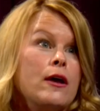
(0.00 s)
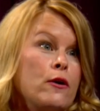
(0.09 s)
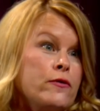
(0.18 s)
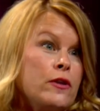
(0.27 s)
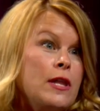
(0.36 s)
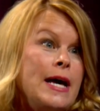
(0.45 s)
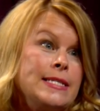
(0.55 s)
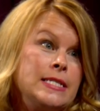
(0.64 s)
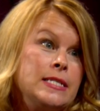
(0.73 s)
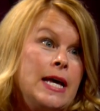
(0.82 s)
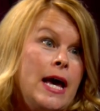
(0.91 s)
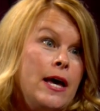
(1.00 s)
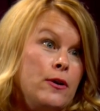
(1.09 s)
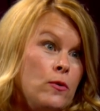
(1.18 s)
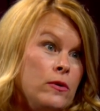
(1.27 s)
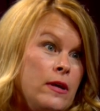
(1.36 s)
over the last 10
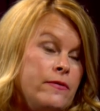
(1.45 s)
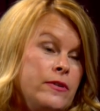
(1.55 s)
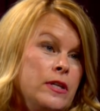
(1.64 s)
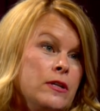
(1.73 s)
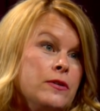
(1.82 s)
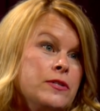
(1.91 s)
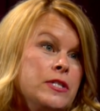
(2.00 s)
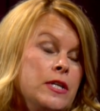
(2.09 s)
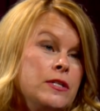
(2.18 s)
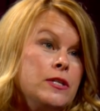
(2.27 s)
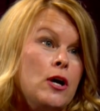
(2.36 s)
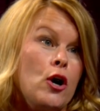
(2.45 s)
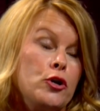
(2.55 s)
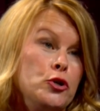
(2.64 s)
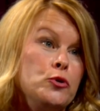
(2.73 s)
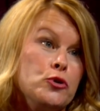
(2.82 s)
or 11 years, is our
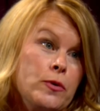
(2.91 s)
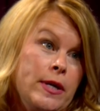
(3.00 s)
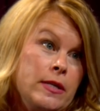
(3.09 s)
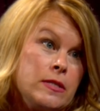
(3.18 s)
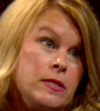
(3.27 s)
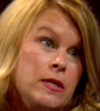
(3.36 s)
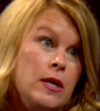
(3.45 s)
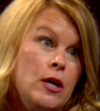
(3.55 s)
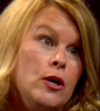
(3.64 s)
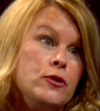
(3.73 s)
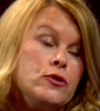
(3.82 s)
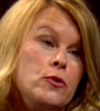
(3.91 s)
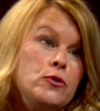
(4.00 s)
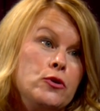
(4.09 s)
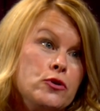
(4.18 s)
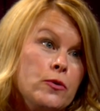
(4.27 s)
nutrients. Okay. So
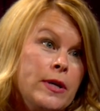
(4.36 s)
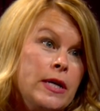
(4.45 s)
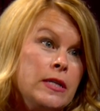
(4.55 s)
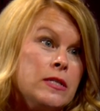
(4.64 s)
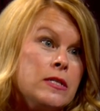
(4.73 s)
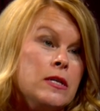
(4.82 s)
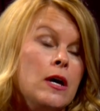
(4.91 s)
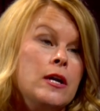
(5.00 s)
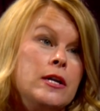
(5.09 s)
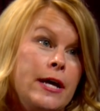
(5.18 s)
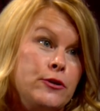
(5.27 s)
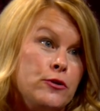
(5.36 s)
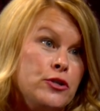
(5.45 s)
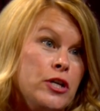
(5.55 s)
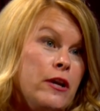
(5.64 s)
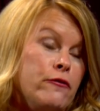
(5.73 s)
nutrients,
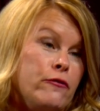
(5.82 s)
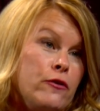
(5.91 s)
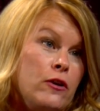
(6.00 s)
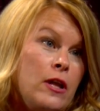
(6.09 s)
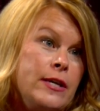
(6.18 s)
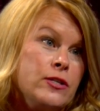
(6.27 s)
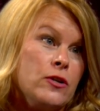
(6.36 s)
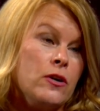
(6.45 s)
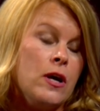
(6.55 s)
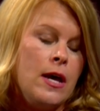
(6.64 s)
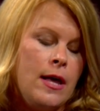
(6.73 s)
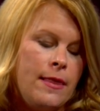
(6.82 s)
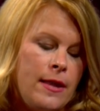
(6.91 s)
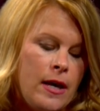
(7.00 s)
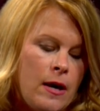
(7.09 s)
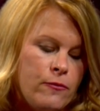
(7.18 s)
nitrogen, and fertilizer,
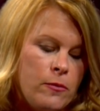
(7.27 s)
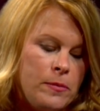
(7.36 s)
they come from